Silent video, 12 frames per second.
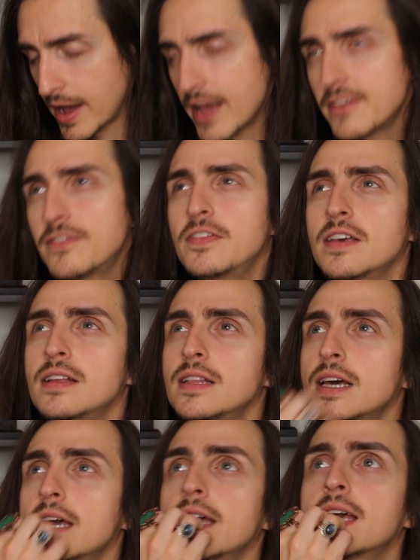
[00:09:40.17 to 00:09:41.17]
I feel
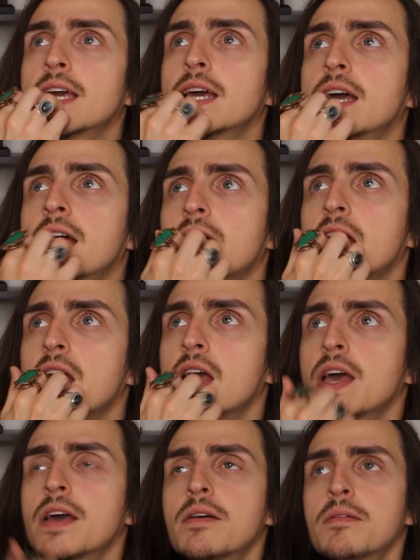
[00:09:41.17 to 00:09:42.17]
like
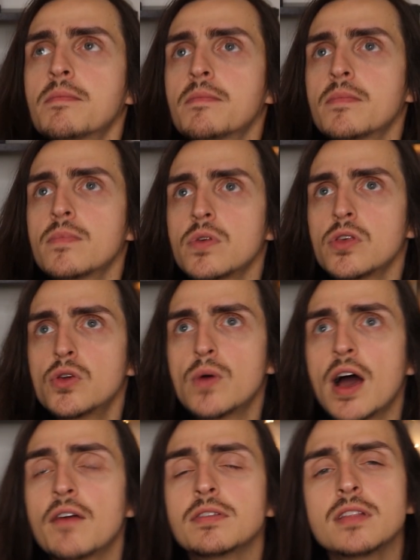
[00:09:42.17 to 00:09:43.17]
you
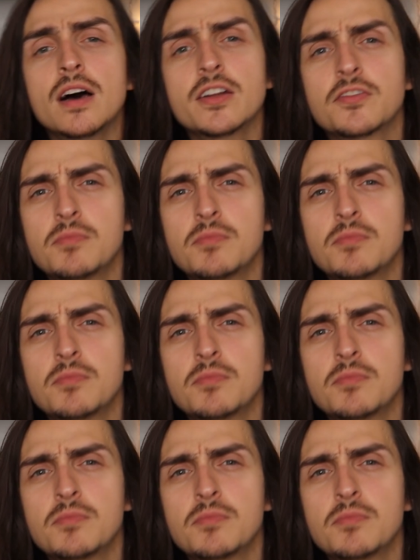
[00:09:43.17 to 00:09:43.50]
have a lot of